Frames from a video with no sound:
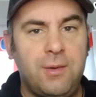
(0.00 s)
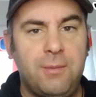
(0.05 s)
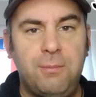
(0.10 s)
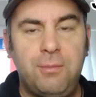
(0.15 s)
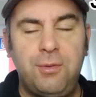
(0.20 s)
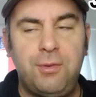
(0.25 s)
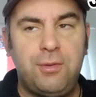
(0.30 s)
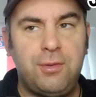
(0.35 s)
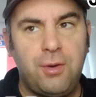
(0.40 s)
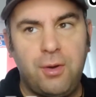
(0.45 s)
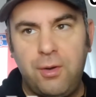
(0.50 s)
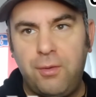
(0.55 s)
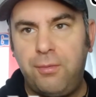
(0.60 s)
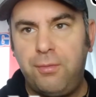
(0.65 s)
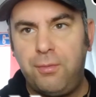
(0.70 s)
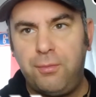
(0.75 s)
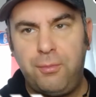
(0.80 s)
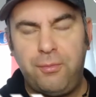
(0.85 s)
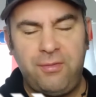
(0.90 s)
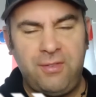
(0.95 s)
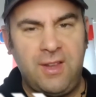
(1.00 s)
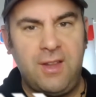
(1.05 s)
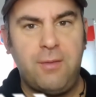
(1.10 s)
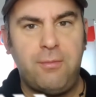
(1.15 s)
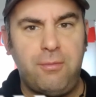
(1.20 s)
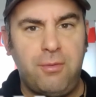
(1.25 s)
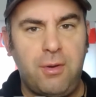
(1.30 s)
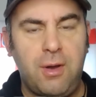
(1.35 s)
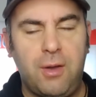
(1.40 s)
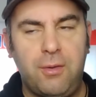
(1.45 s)
I'm sure, flitted
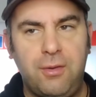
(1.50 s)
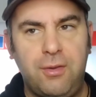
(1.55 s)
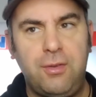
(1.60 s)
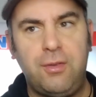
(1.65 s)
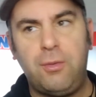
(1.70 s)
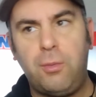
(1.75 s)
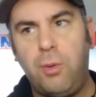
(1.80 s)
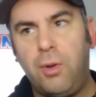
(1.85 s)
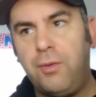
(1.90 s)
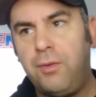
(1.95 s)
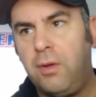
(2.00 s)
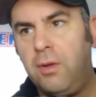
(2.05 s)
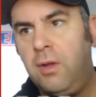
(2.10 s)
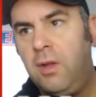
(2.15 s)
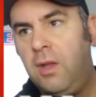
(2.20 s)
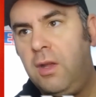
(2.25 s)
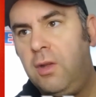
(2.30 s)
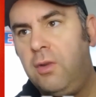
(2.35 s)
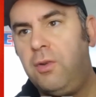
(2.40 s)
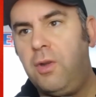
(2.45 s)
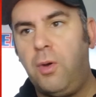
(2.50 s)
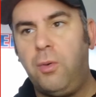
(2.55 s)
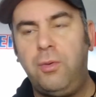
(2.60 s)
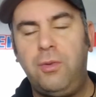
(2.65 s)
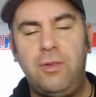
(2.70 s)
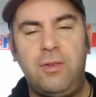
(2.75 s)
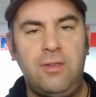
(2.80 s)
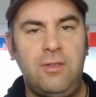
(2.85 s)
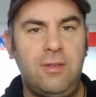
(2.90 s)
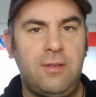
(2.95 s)
throughout the squad.
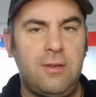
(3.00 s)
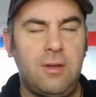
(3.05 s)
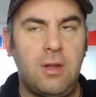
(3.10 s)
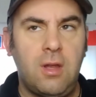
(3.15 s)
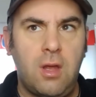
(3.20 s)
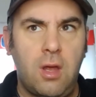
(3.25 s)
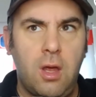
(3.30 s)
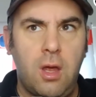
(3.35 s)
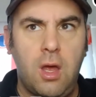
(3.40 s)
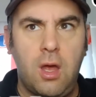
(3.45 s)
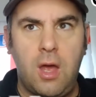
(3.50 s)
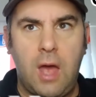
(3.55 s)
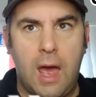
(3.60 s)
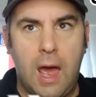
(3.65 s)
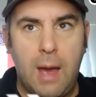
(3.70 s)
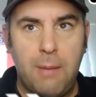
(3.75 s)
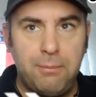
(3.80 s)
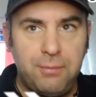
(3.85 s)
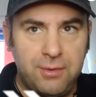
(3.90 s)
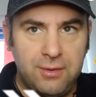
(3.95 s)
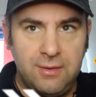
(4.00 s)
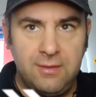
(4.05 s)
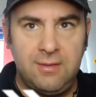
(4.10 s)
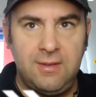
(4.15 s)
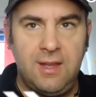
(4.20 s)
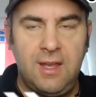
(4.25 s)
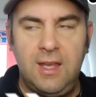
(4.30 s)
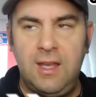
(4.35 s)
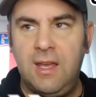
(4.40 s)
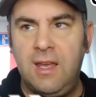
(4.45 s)
Noted
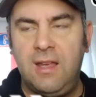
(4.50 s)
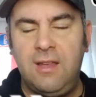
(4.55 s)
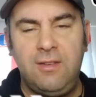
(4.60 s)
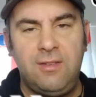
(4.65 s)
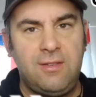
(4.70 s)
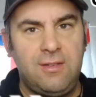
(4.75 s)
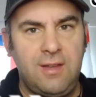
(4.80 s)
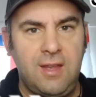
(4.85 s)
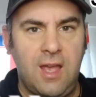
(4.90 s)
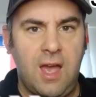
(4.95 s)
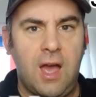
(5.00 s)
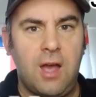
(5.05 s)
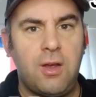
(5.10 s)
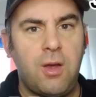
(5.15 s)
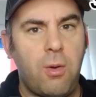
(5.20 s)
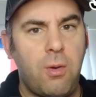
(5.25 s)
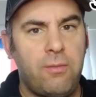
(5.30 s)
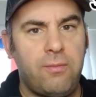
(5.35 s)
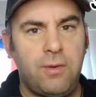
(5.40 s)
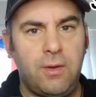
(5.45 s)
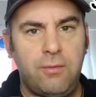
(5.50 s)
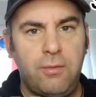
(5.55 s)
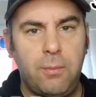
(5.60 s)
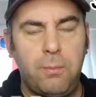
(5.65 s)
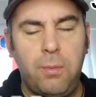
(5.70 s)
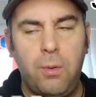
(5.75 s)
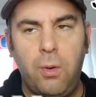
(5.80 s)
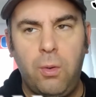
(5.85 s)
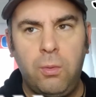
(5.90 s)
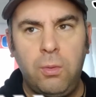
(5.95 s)
absentee is Thiago of
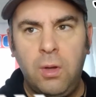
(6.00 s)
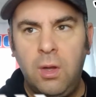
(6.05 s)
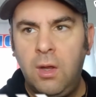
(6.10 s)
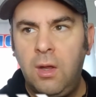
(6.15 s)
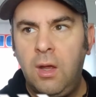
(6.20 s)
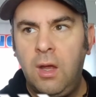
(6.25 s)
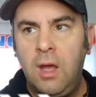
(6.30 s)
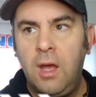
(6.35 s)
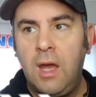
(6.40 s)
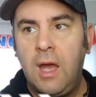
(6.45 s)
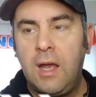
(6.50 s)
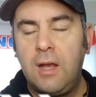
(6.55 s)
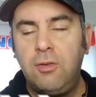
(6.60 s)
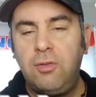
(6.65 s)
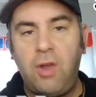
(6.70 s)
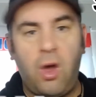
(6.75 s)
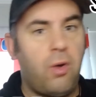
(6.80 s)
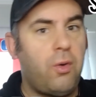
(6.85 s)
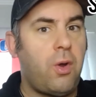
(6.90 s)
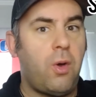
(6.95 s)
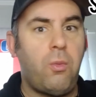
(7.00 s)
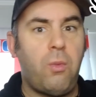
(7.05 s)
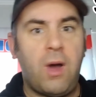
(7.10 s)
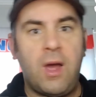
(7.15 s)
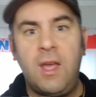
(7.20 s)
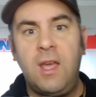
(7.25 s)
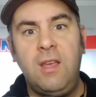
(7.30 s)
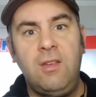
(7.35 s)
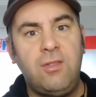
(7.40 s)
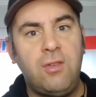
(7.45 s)
Liverpool. Don't know why
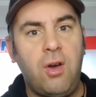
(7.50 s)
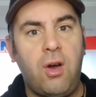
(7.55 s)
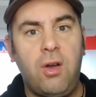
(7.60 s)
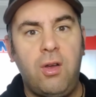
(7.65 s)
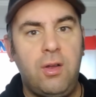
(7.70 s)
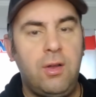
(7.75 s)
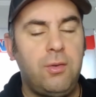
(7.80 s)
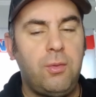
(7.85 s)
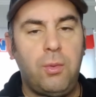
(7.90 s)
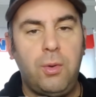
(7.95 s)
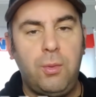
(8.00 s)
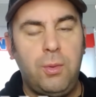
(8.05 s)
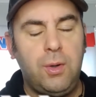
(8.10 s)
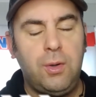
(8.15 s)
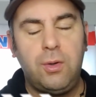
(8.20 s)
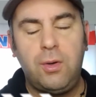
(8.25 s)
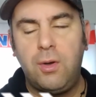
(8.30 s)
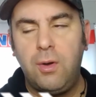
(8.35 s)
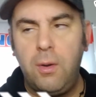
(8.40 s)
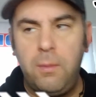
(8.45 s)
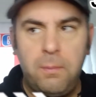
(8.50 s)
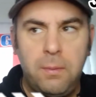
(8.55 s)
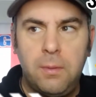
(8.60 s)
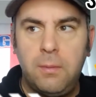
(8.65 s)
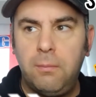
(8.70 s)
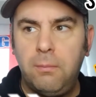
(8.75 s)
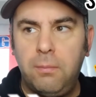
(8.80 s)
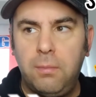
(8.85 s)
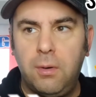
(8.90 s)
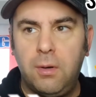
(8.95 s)
he's not at the World Cup,
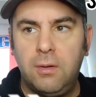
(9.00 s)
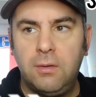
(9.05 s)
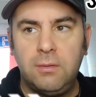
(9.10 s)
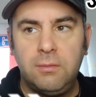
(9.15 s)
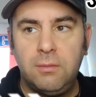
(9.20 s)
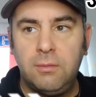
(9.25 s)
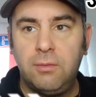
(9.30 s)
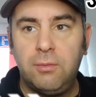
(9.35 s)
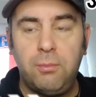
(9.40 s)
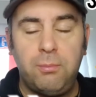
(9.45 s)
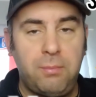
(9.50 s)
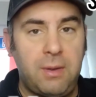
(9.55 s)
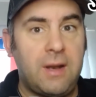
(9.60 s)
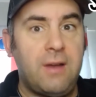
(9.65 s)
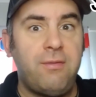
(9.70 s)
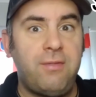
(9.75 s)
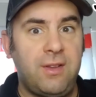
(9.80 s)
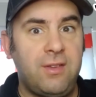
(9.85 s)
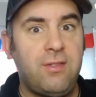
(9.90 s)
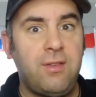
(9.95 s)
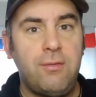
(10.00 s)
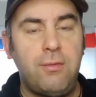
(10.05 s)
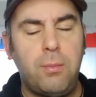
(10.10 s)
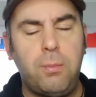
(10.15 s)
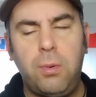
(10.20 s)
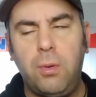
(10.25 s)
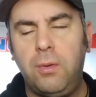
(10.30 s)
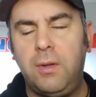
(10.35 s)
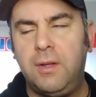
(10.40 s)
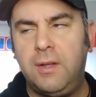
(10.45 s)
but benefits
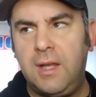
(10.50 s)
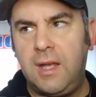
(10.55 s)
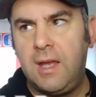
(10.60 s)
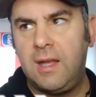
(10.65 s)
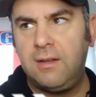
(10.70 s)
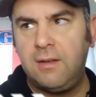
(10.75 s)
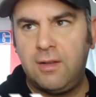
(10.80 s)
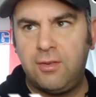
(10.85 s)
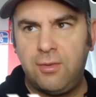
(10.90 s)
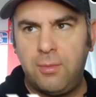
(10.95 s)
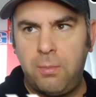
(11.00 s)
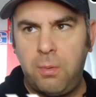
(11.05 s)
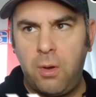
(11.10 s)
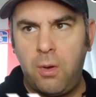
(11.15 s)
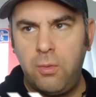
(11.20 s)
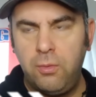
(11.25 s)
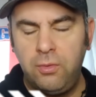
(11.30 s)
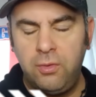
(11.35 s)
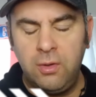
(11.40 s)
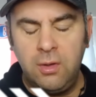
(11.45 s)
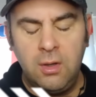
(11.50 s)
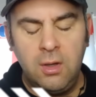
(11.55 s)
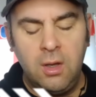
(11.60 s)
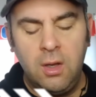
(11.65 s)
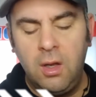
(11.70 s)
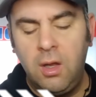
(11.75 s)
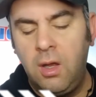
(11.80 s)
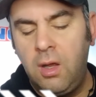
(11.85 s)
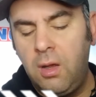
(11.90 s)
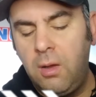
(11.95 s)
Liverpool in the end, I suppose.
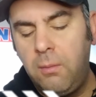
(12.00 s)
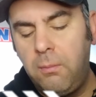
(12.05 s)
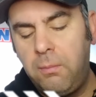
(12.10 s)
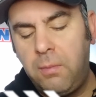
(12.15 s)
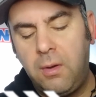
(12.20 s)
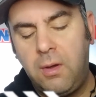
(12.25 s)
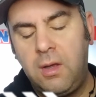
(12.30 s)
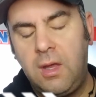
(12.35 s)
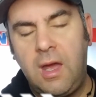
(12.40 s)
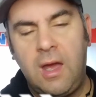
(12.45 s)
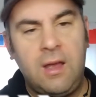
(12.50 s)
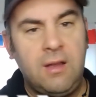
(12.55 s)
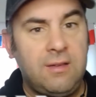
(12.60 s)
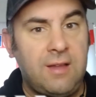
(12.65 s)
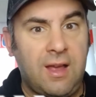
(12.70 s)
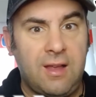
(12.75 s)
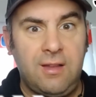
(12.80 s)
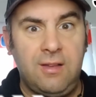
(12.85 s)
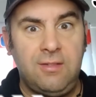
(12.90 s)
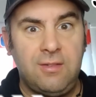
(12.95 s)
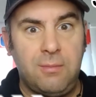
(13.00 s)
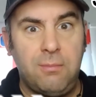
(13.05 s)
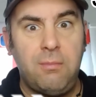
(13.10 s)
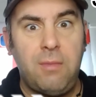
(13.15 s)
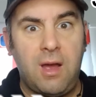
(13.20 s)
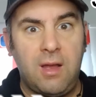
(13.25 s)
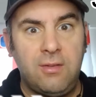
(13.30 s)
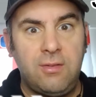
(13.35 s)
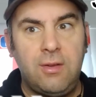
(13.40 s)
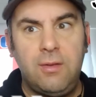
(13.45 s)
But yeah, that is a
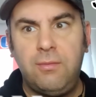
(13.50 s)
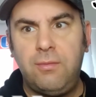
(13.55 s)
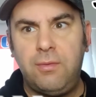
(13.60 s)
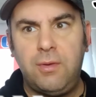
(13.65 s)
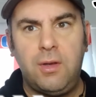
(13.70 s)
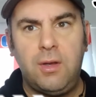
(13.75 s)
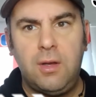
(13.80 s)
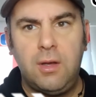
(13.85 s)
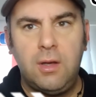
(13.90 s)
massive